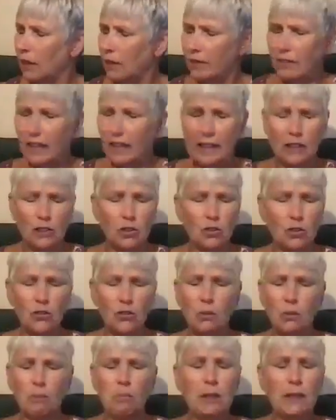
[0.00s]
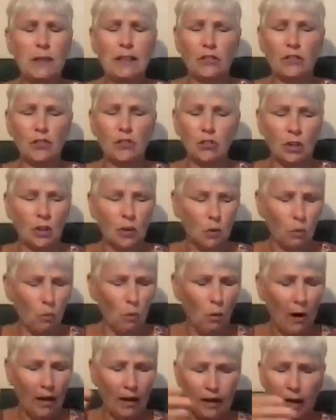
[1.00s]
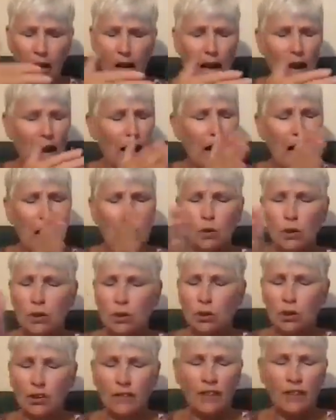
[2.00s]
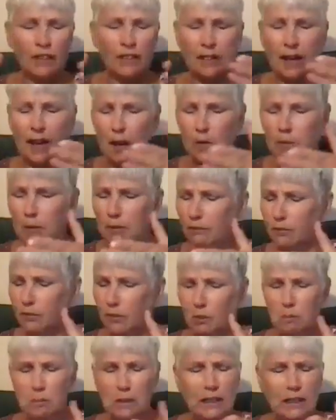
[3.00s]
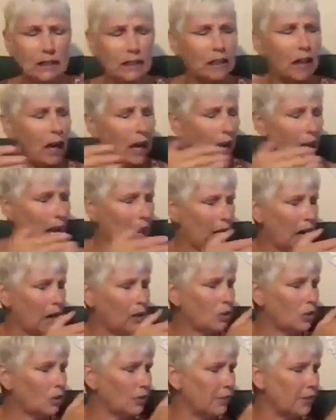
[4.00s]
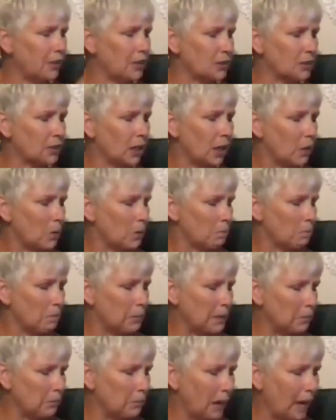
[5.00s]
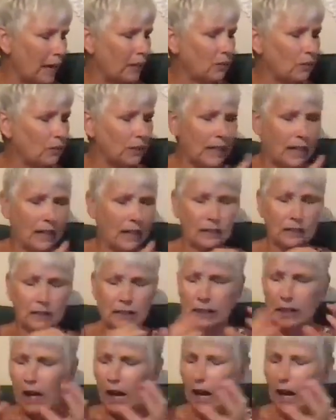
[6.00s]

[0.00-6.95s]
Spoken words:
That is the biggest one. How could this happen for me? How could this be my reality?